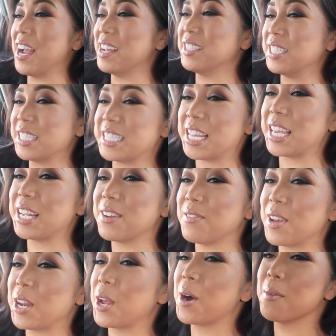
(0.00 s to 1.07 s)
I'm just taking oh, a
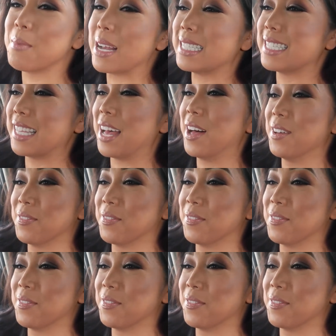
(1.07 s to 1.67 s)
video good. of myself.